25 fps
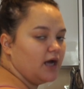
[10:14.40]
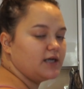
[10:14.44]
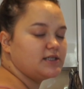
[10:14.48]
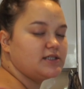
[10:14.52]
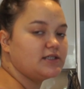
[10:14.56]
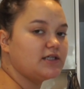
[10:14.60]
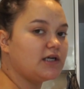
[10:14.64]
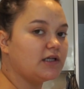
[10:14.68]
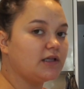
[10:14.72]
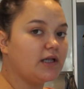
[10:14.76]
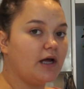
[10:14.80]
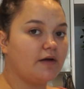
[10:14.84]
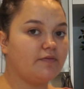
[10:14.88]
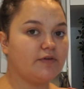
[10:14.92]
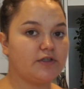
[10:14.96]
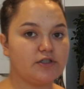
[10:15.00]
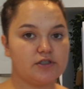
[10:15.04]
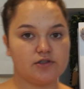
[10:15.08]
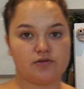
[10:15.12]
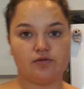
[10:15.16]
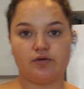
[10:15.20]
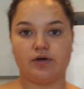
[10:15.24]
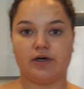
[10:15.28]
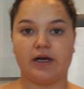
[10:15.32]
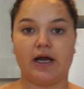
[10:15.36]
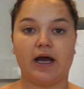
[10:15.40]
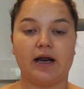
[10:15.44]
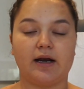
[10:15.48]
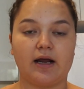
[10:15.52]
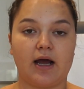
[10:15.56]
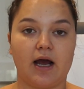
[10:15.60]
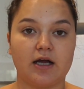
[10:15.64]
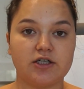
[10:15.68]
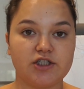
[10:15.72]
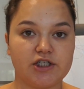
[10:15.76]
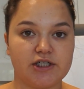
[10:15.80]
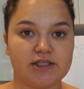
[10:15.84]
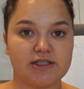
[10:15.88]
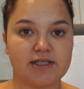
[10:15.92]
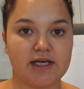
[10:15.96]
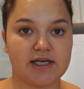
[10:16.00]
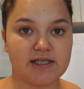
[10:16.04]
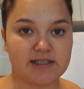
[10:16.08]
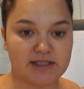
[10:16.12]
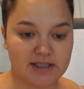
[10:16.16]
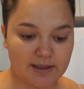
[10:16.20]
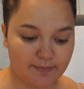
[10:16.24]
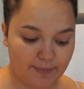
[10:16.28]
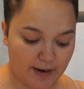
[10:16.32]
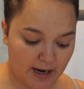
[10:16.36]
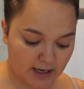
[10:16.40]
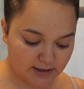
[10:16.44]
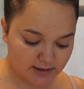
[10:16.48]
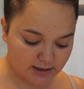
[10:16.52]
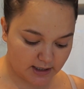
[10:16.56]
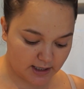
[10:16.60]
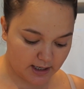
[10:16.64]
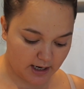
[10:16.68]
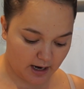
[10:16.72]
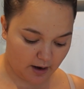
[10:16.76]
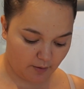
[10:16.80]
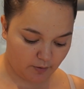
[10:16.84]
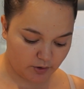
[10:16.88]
I still haven't sorted out Archie's Easter basket.